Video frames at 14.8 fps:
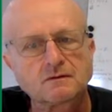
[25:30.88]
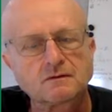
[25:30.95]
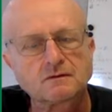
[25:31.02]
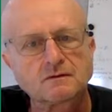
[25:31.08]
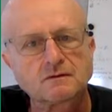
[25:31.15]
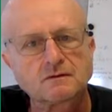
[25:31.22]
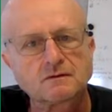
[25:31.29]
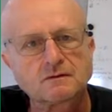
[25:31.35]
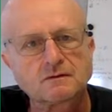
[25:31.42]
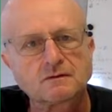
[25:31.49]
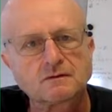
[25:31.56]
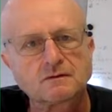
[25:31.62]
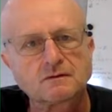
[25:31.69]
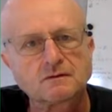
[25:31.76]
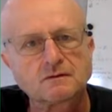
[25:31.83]

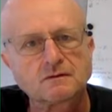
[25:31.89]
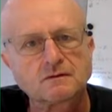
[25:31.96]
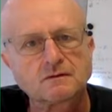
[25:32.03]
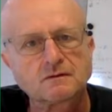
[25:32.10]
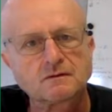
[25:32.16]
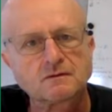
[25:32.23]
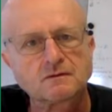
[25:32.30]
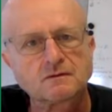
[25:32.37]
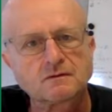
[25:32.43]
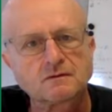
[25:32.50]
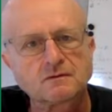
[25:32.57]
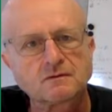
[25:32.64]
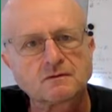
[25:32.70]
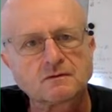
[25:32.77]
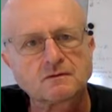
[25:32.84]

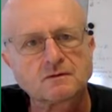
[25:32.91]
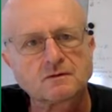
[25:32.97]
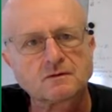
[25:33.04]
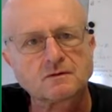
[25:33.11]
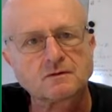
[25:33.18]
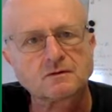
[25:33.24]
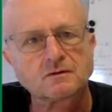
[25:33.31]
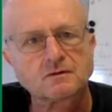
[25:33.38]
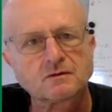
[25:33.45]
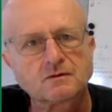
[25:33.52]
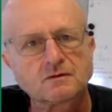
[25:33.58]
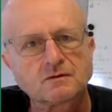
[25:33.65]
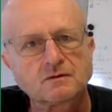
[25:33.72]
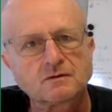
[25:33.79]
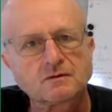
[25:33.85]

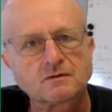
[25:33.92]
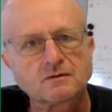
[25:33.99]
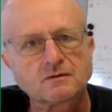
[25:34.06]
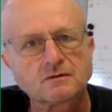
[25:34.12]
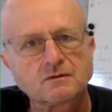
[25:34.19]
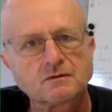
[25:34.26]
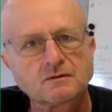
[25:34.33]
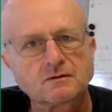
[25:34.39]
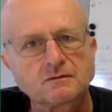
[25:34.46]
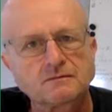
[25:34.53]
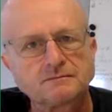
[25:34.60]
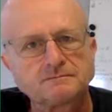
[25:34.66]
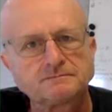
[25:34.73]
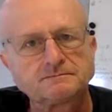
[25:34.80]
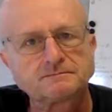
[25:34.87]

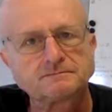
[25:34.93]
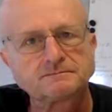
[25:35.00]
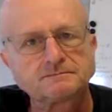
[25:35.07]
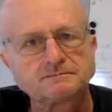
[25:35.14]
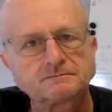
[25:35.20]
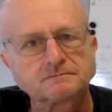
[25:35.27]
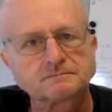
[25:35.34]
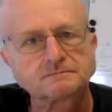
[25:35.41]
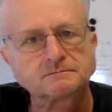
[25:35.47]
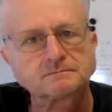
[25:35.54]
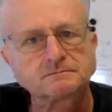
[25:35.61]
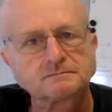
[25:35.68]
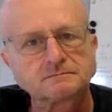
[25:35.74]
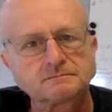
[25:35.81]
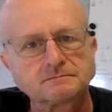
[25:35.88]

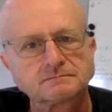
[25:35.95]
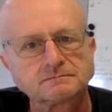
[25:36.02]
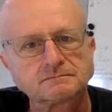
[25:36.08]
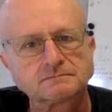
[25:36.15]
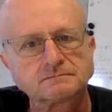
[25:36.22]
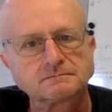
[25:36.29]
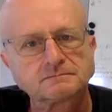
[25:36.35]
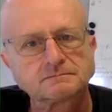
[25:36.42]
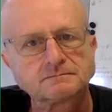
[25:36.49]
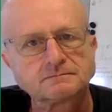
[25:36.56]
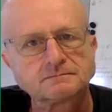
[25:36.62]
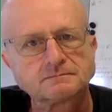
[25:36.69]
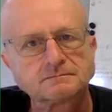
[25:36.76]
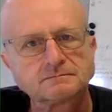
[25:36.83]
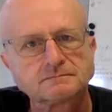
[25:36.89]

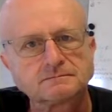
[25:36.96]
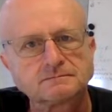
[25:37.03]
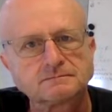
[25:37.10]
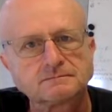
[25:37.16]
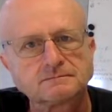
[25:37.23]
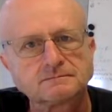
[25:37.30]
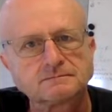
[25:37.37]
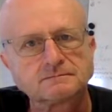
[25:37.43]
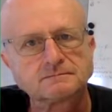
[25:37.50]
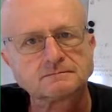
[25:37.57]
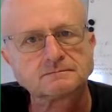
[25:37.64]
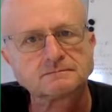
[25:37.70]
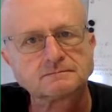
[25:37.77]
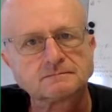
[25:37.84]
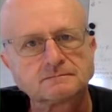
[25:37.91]

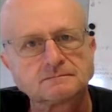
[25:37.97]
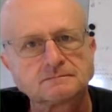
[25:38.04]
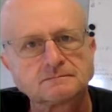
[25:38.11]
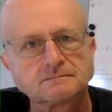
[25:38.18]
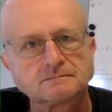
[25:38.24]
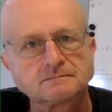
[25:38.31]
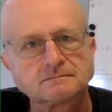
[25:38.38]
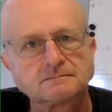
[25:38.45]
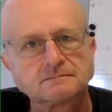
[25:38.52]
[no speech]